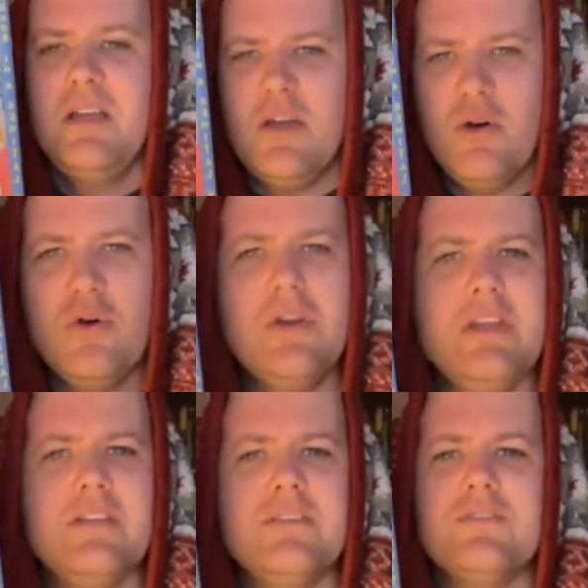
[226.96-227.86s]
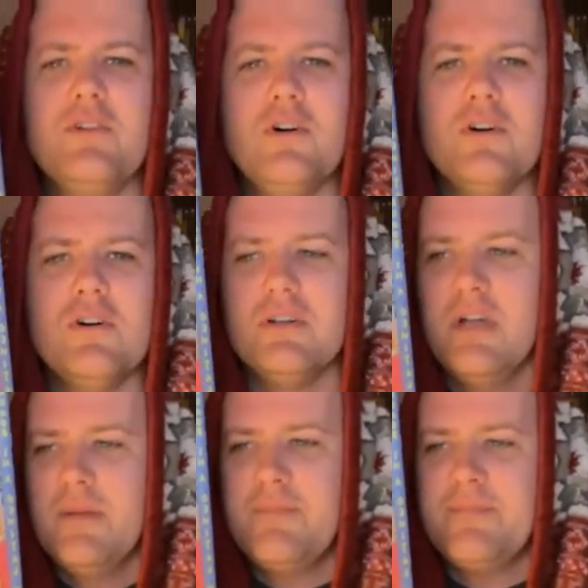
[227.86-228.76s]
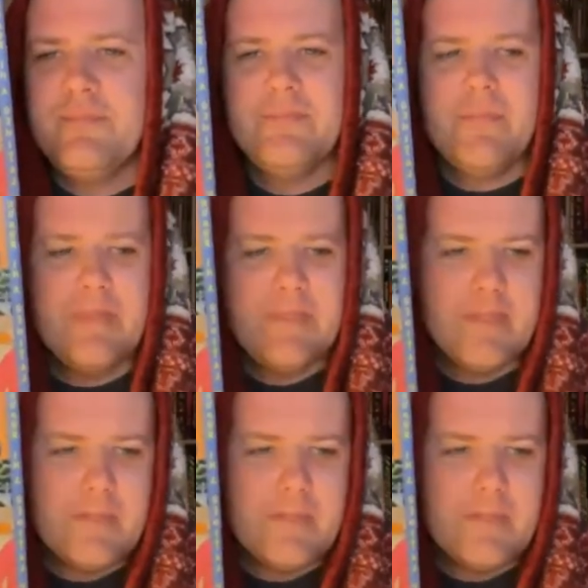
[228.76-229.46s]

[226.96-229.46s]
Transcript: I, audience. I get that, I get them confused.